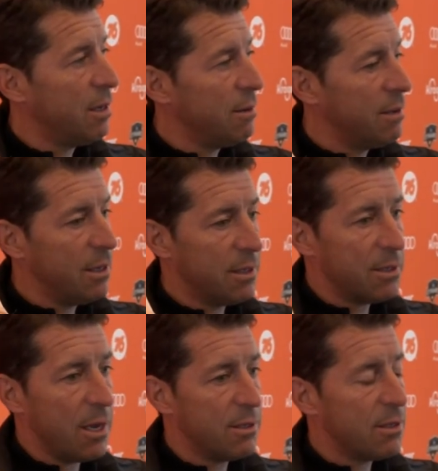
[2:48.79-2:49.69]
and
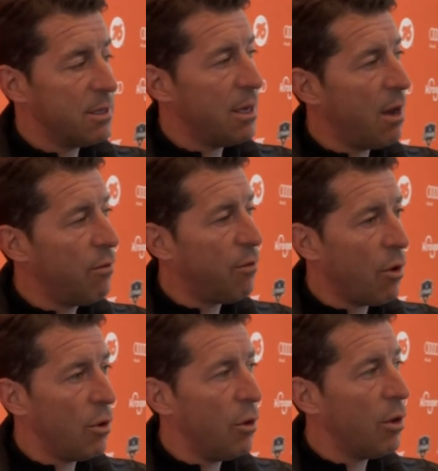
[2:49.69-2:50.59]
it's nice to see how
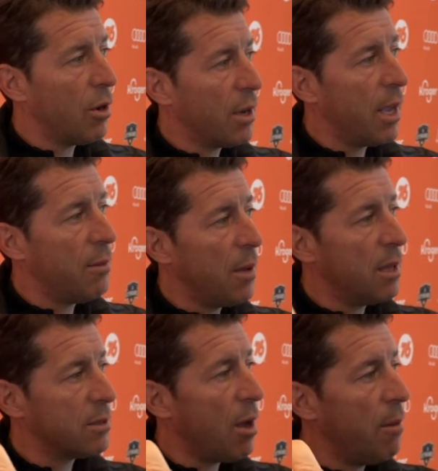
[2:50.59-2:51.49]
far along our game
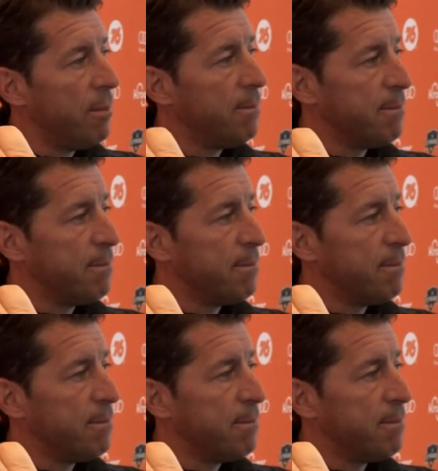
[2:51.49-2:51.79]
has come.